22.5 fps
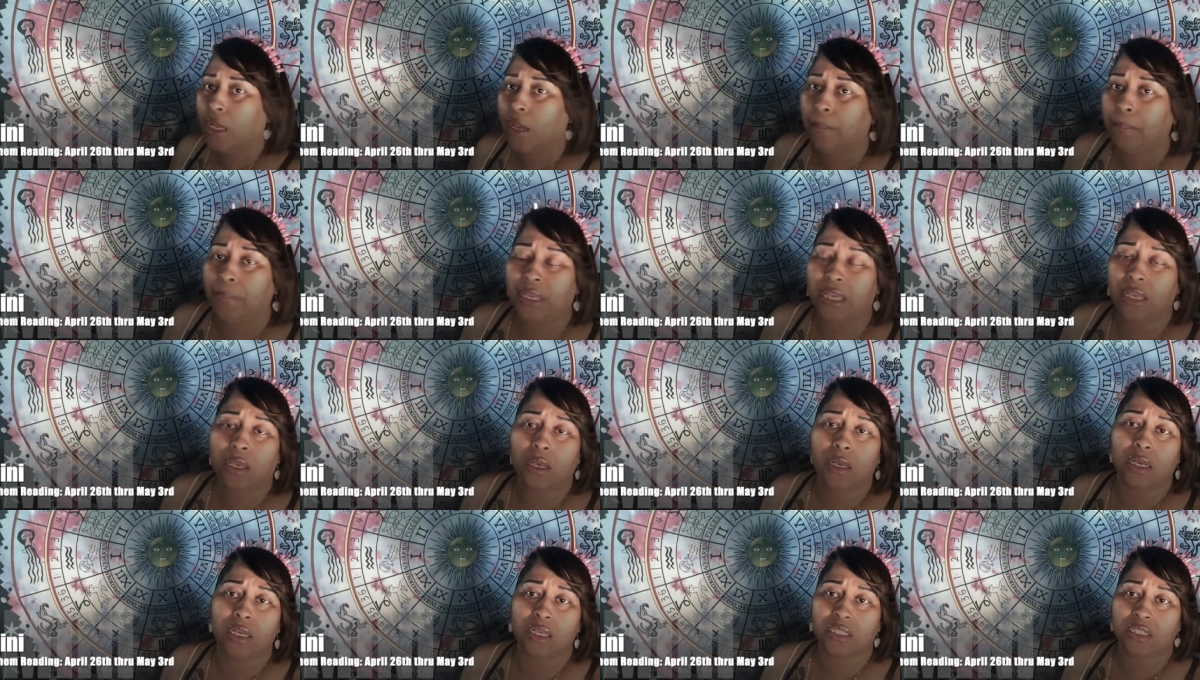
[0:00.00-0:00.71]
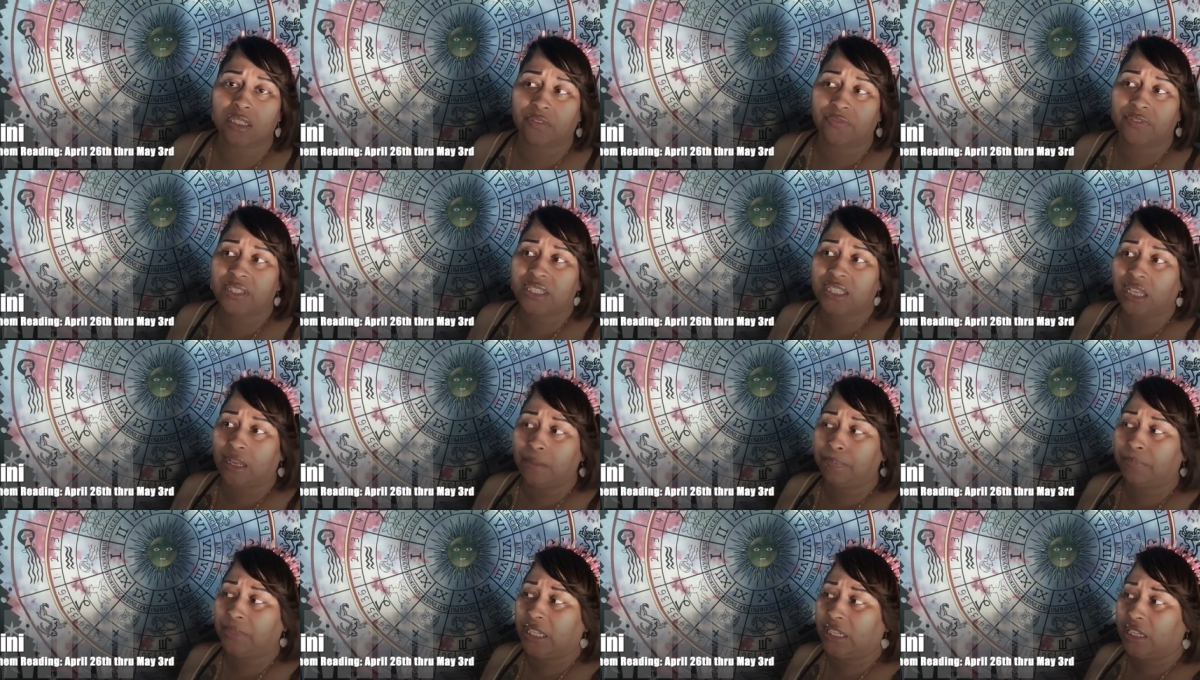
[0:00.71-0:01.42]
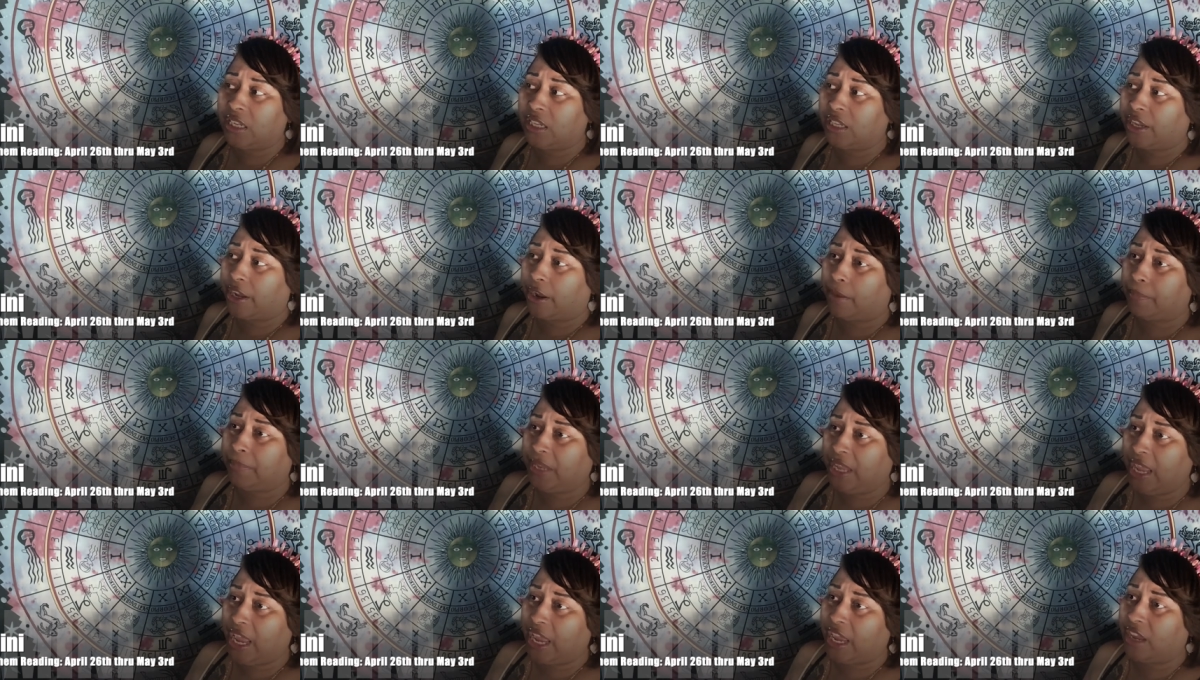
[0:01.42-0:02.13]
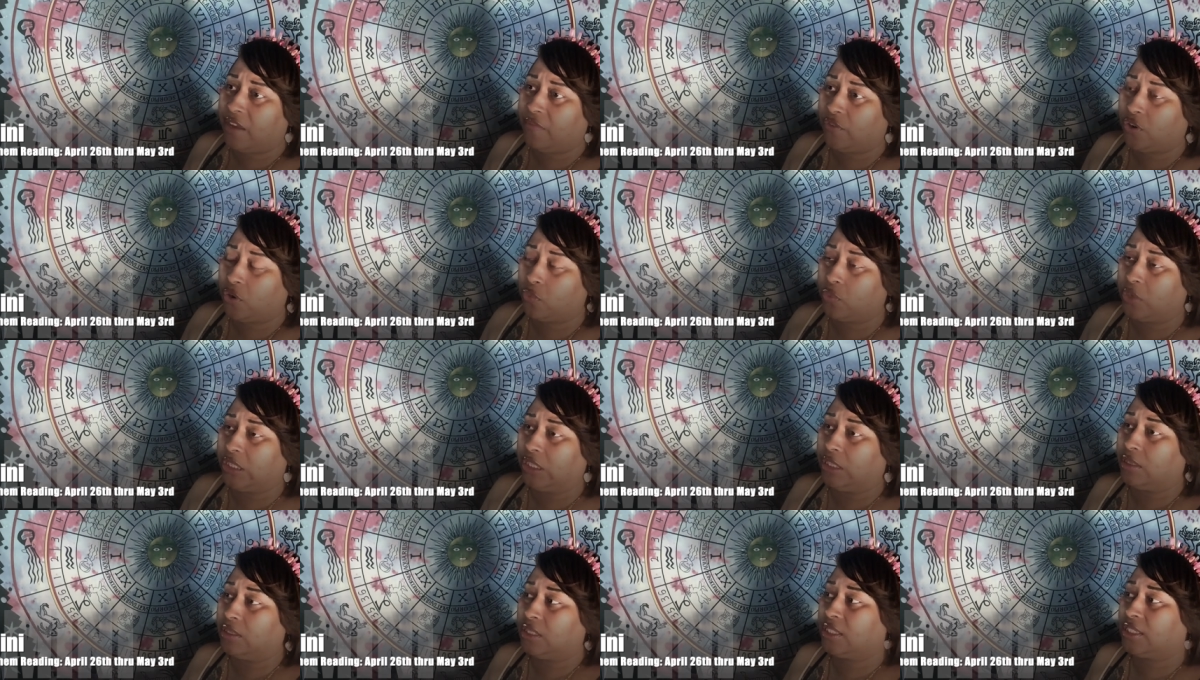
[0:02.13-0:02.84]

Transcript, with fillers: because of something in their behavior with this